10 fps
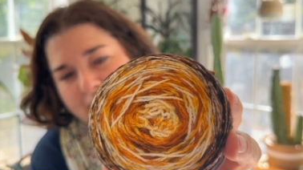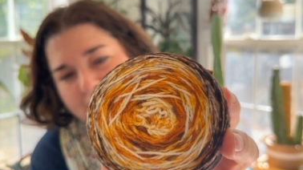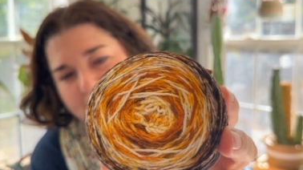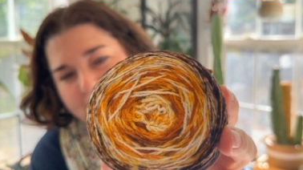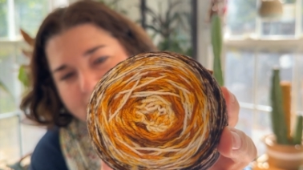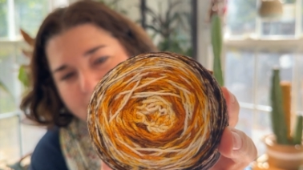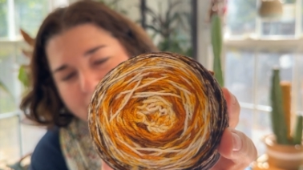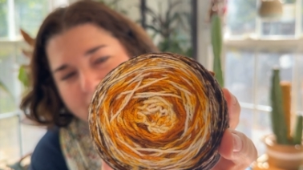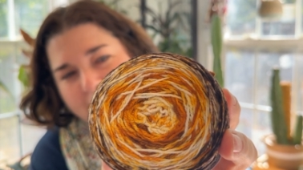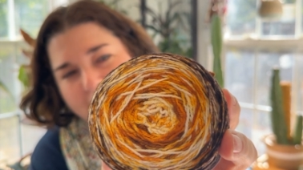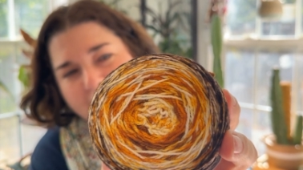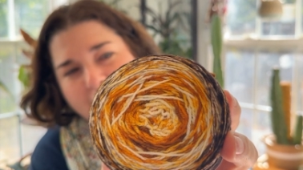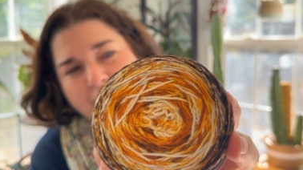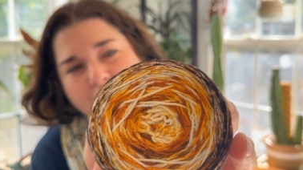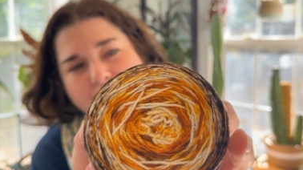It is applied
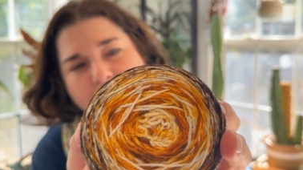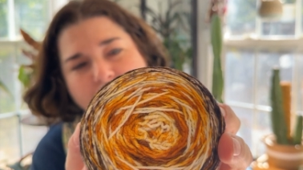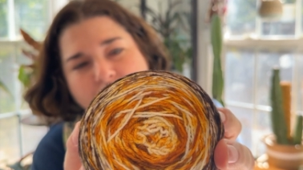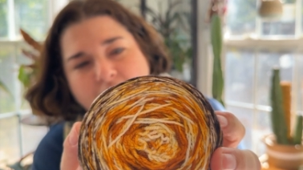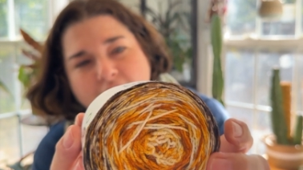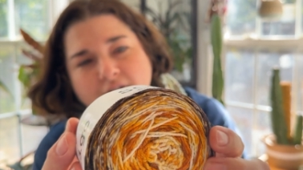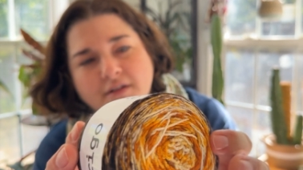yarn.